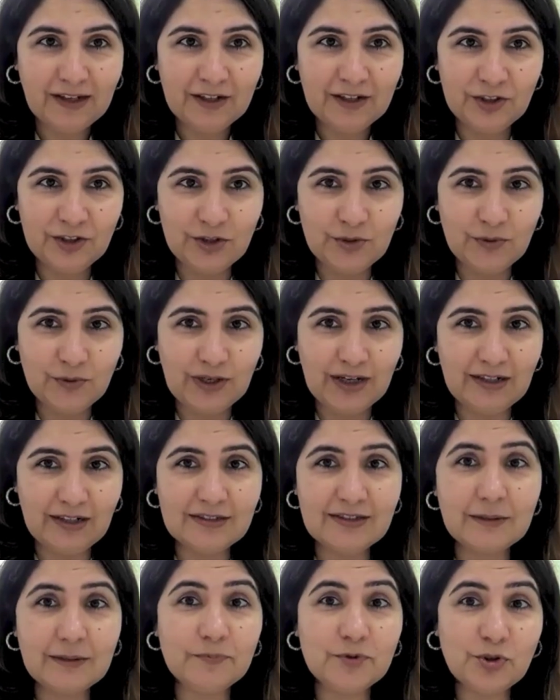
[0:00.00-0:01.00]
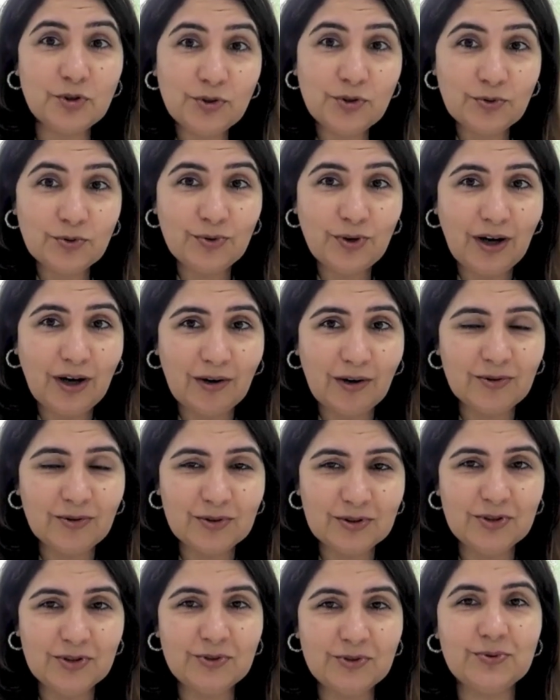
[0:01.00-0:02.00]
and it's up to you how
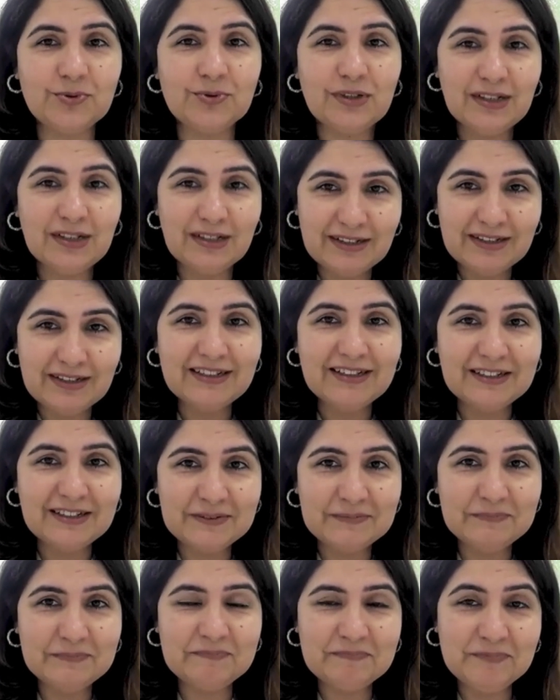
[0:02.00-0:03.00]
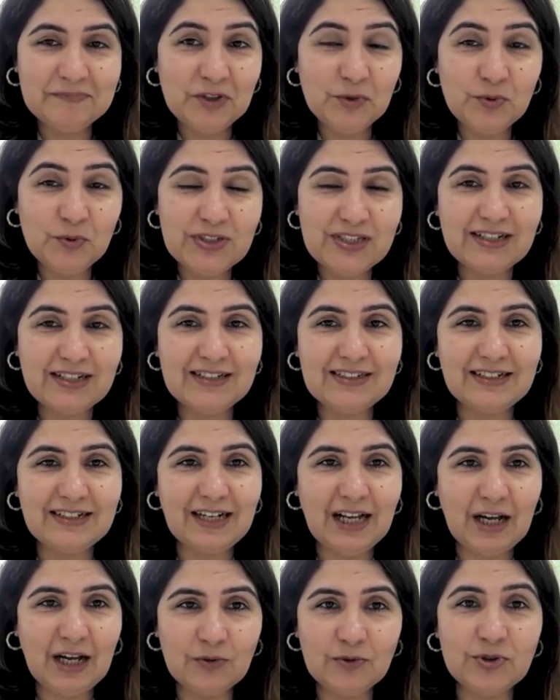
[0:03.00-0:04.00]
good you use it
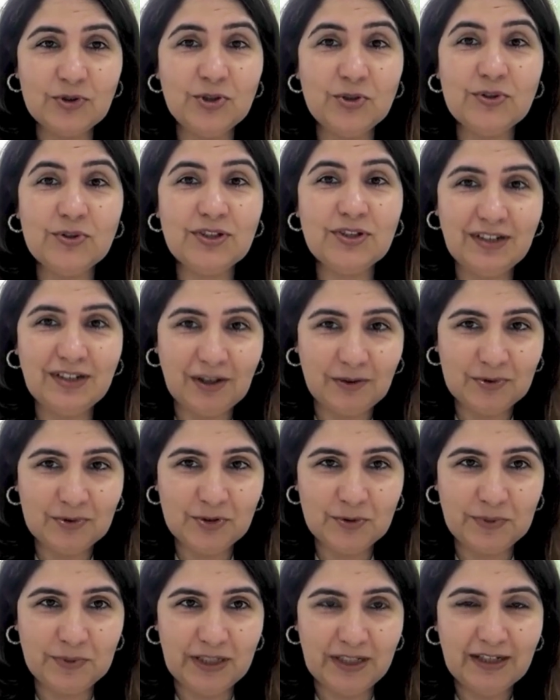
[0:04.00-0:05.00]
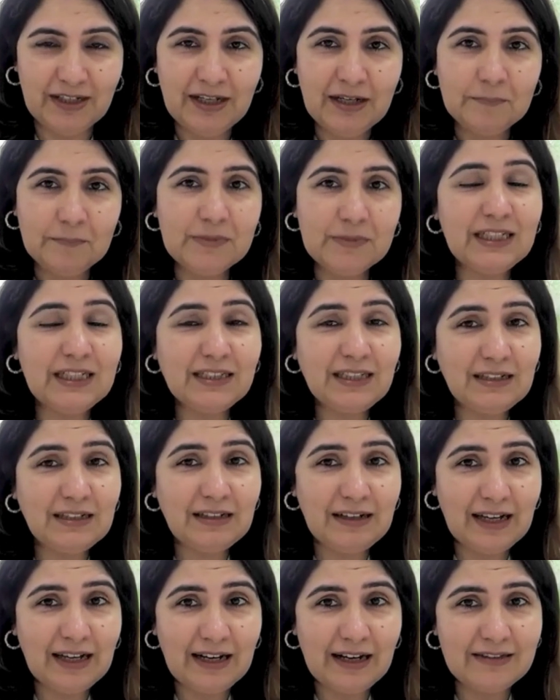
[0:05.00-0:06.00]
and how good you turn out to be. But then I
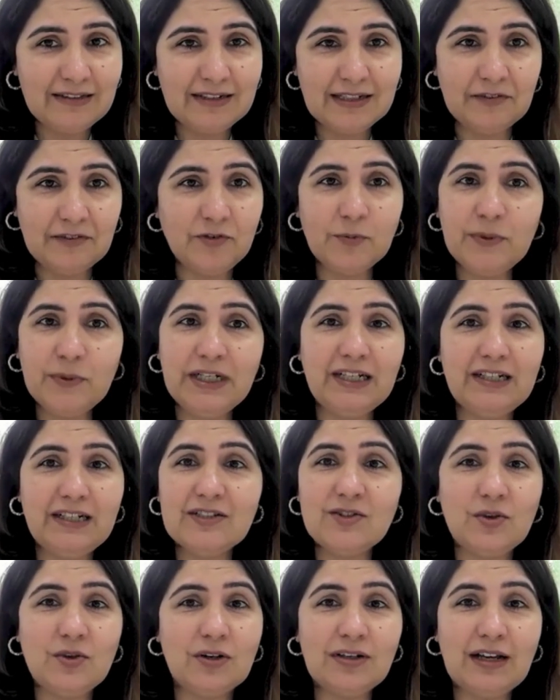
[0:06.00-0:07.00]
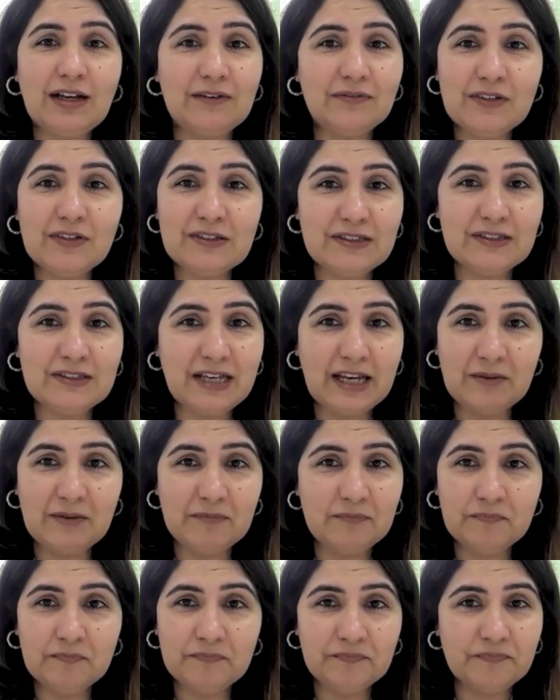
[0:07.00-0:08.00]
realized that everybody does not have the
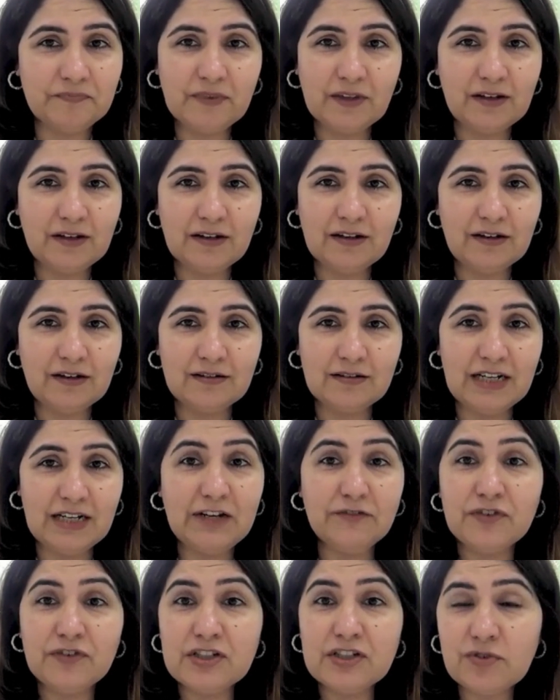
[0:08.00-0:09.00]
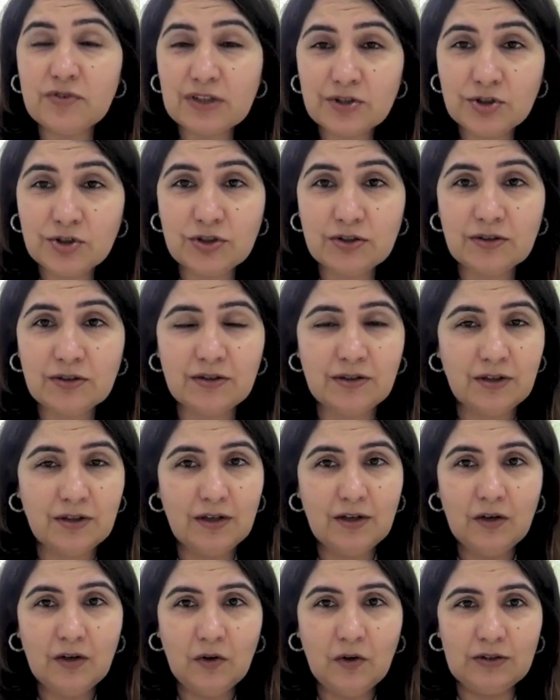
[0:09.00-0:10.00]
same infrastructure
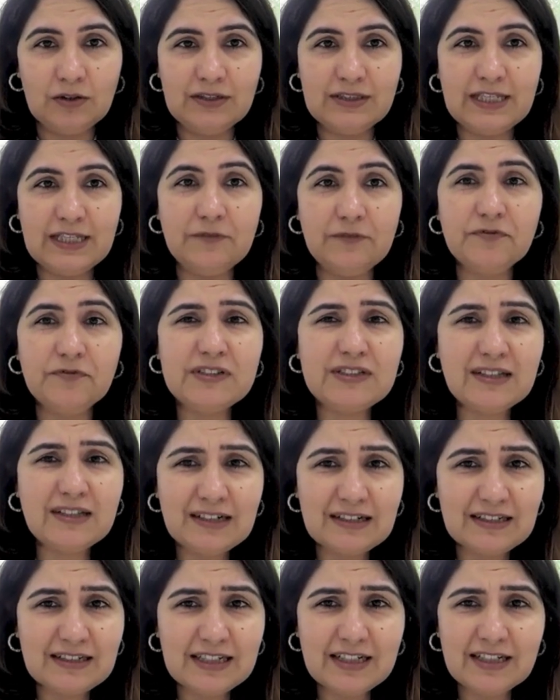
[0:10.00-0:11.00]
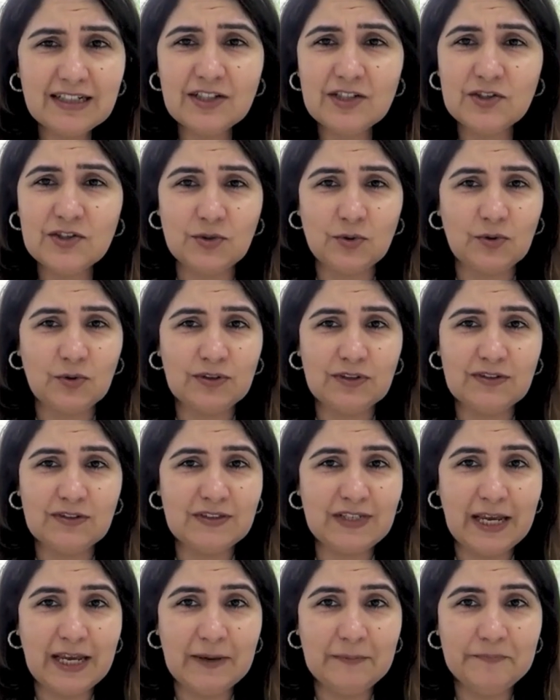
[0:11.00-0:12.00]
or the same facilities or the
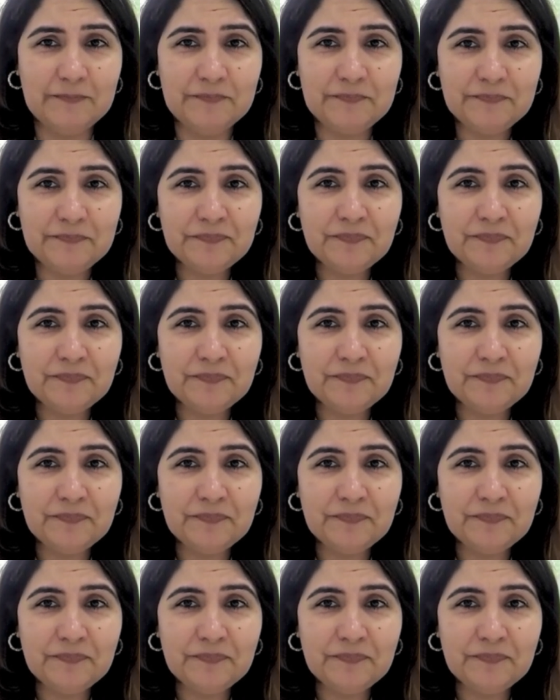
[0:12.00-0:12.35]
same